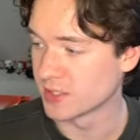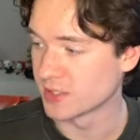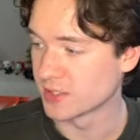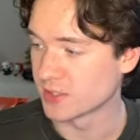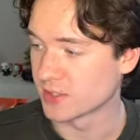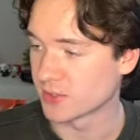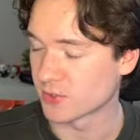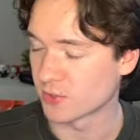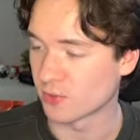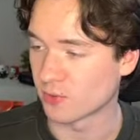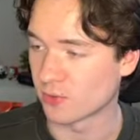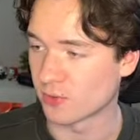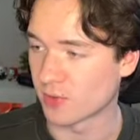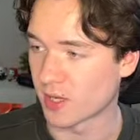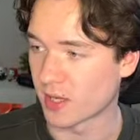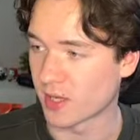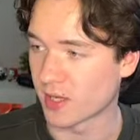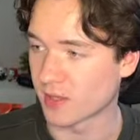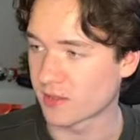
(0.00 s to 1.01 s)

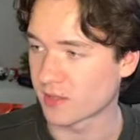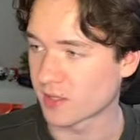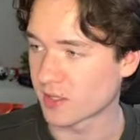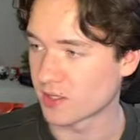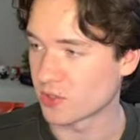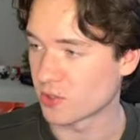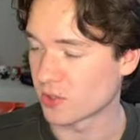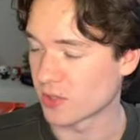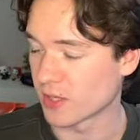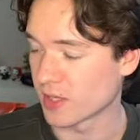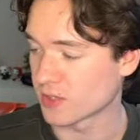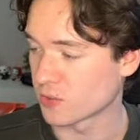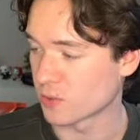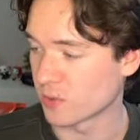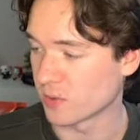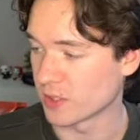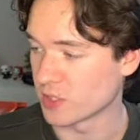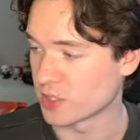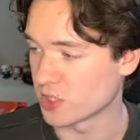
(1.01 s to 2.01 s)
So I think a Newcastle
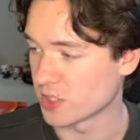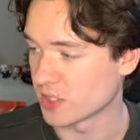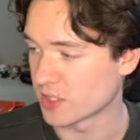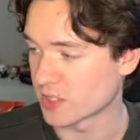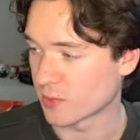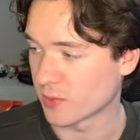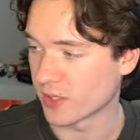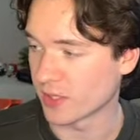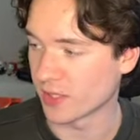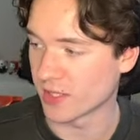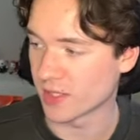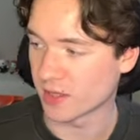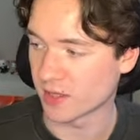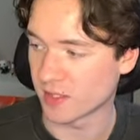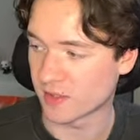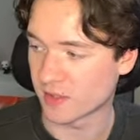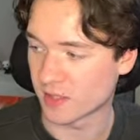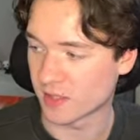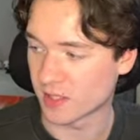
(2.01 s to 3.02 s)
clean sheet's quite
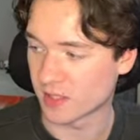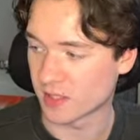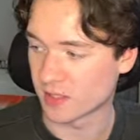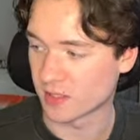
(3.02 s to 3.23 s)
likely tonight.